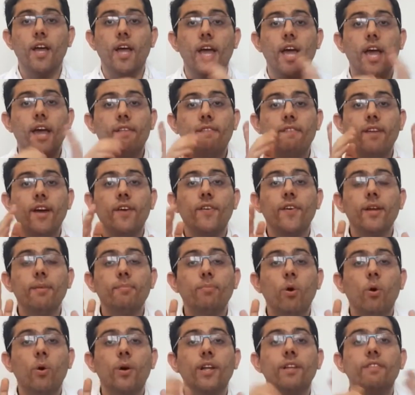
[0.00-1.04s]
a very
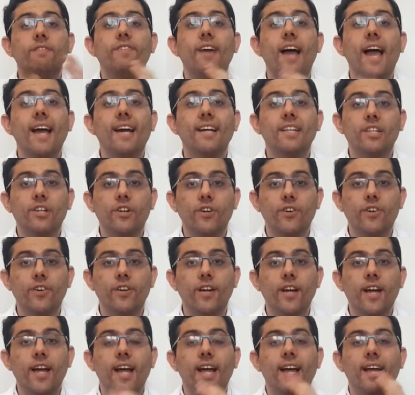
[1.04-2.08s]
important factor,
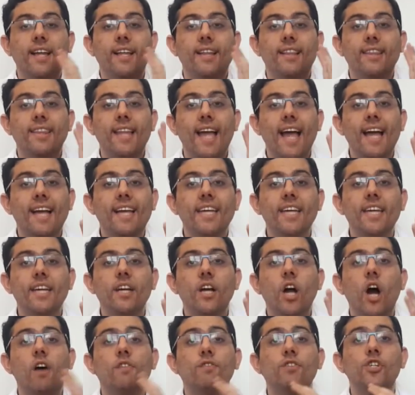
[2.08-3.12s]
lacking
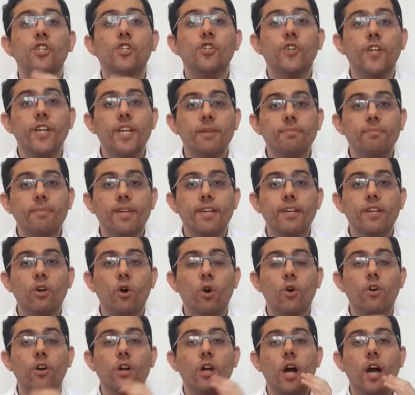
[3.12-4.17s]
of trimming
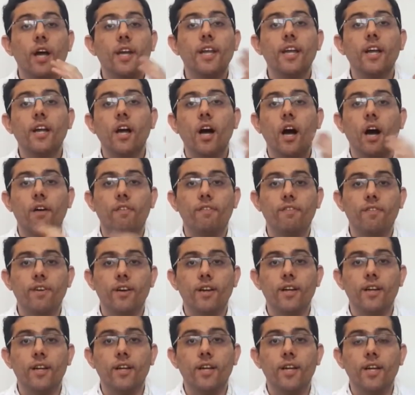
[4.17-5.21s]
or cutting off.
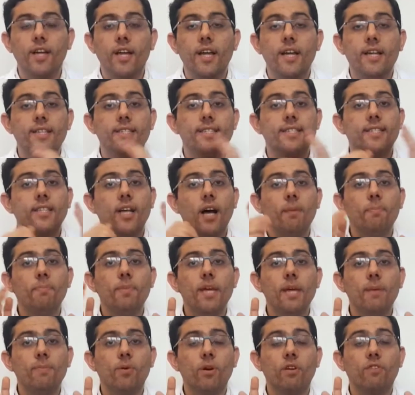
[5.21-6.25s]
Some
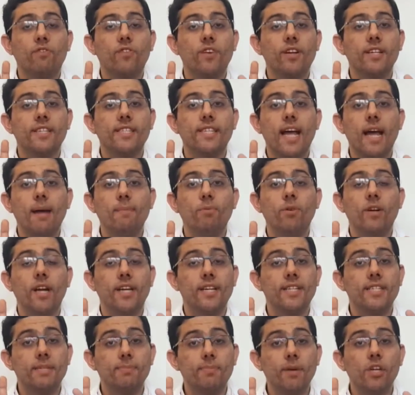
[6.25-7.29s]
people, for example, and
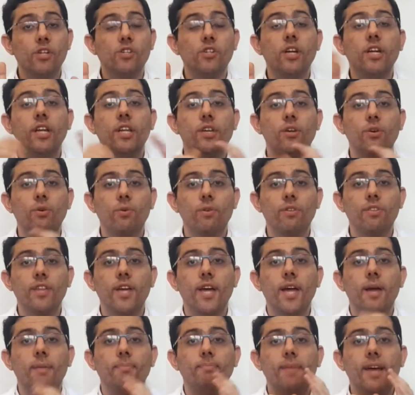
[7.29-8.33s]
especially youth,
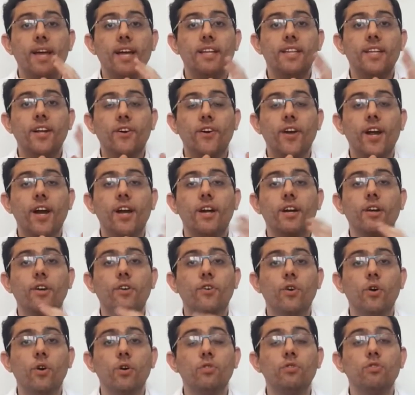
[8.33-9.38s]
make their hair
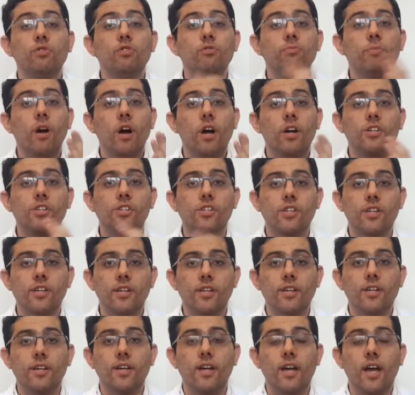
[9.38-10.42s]
grow too much.
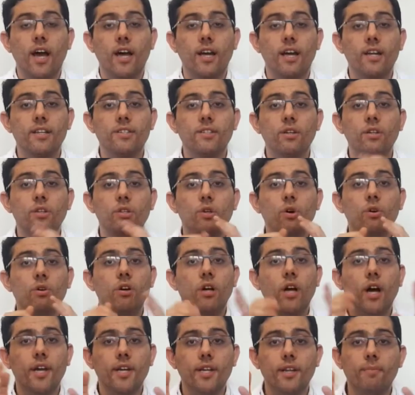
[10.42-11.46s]
And also don't
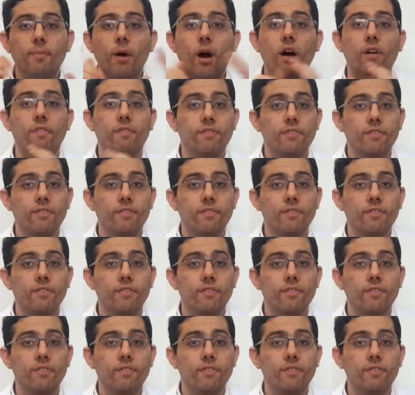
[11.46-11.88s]
cut them off.